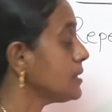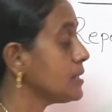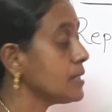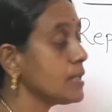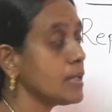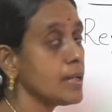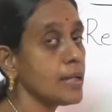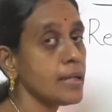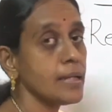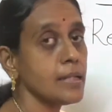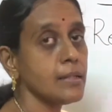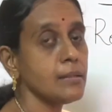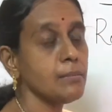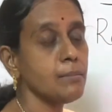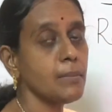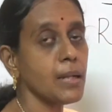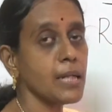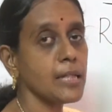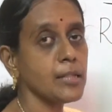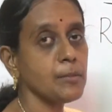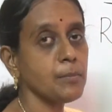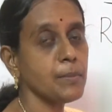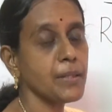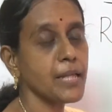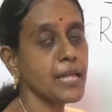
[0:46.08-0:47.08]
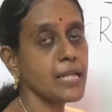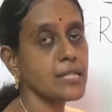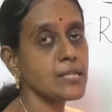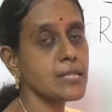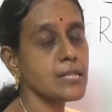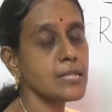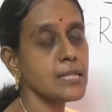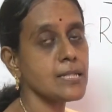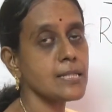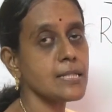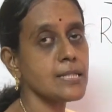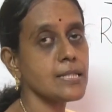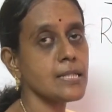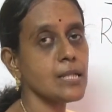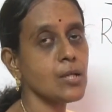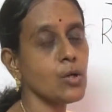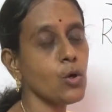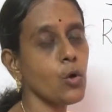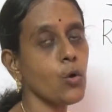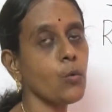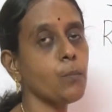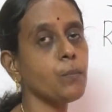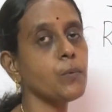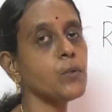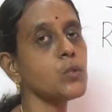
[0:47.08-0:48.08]
and multiplication is the
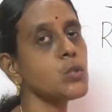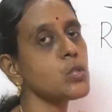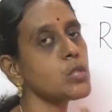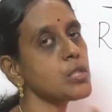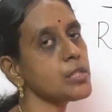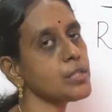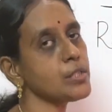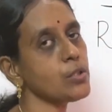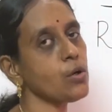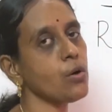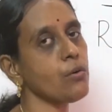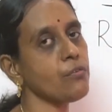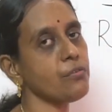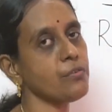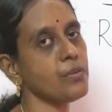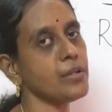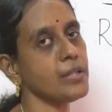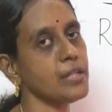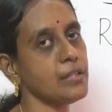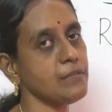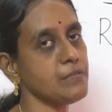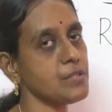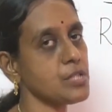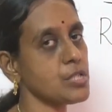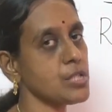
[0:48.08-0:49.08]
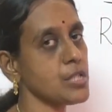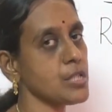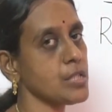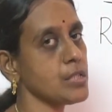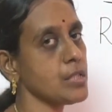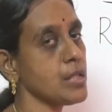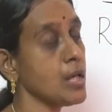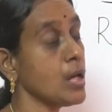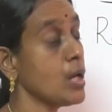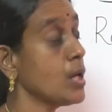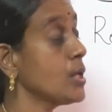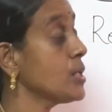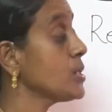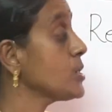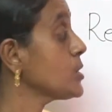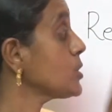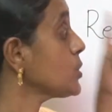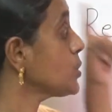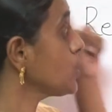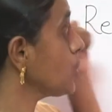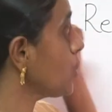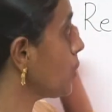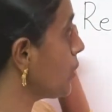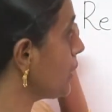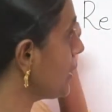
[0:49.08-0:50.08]
opposite of division.
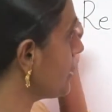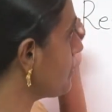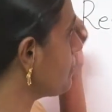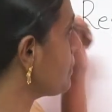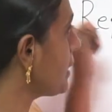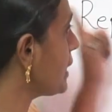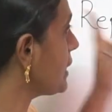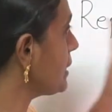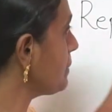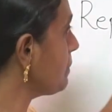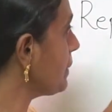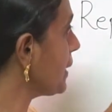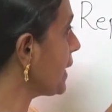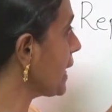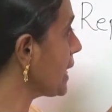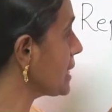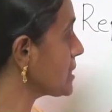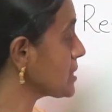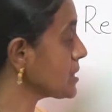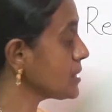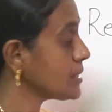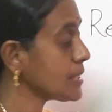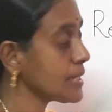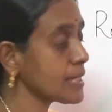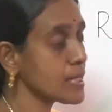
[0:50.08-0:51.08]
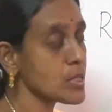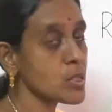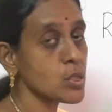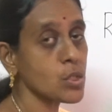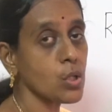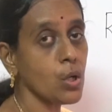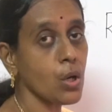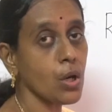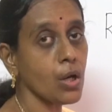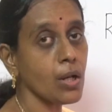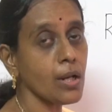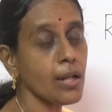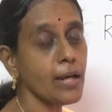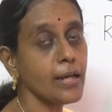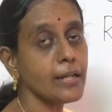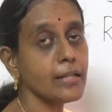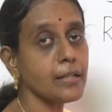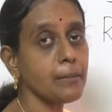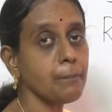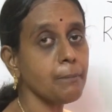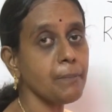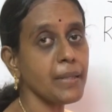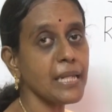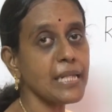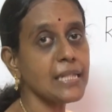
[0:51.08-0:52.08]
So in multiplication, that is called
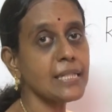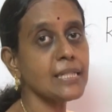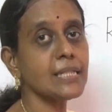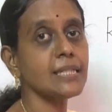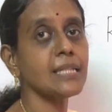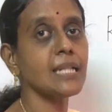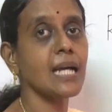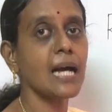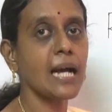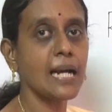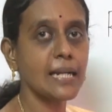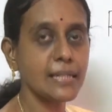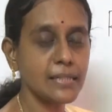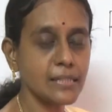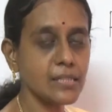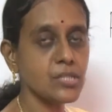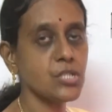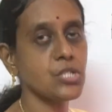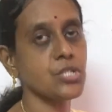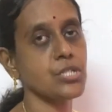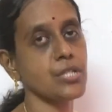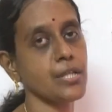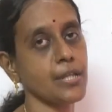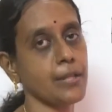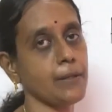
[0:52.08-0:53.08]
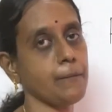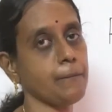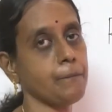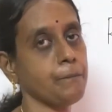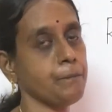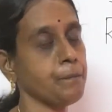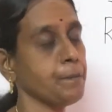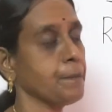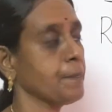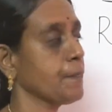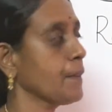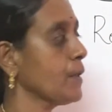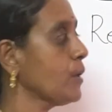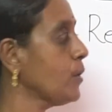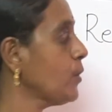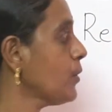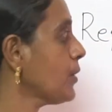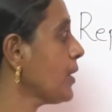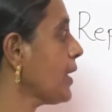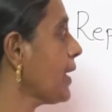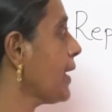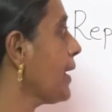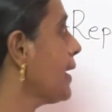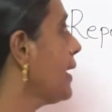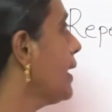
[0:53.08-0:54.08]
repeated addition,
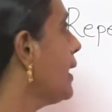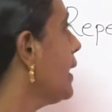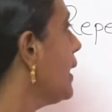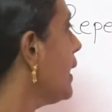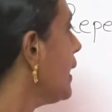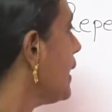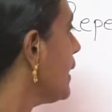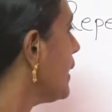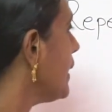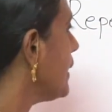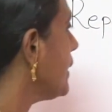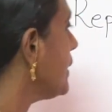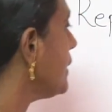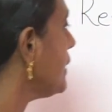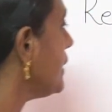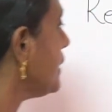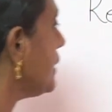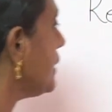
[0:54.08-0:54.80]
okay. And